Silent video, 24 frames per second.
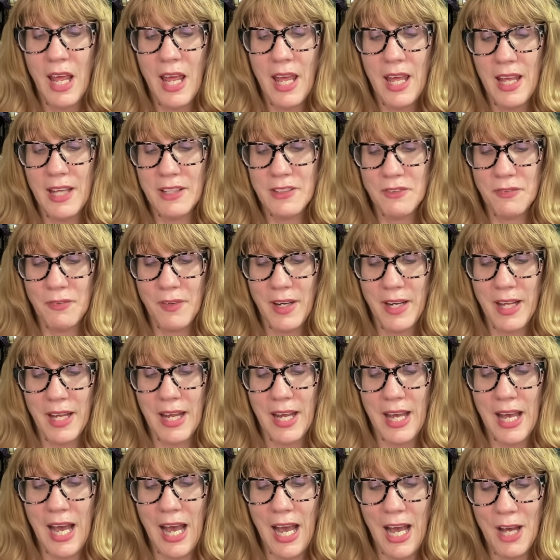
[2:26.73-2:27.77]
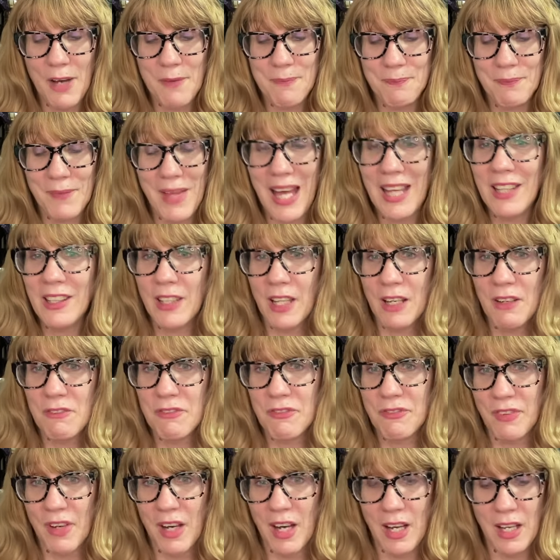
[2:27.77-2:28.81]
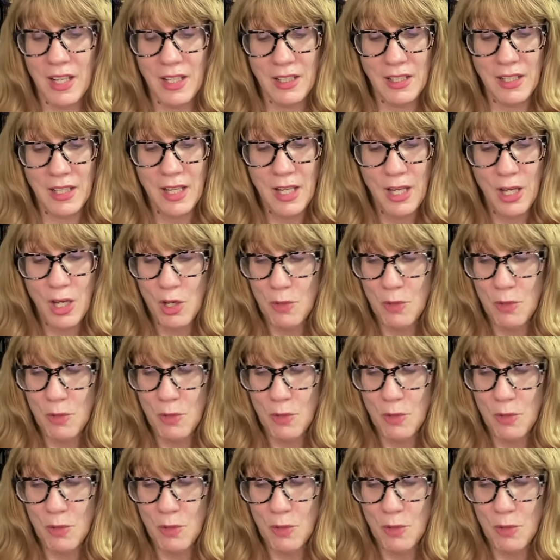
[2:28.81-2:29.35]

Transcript: It's funny. Um, I love fall,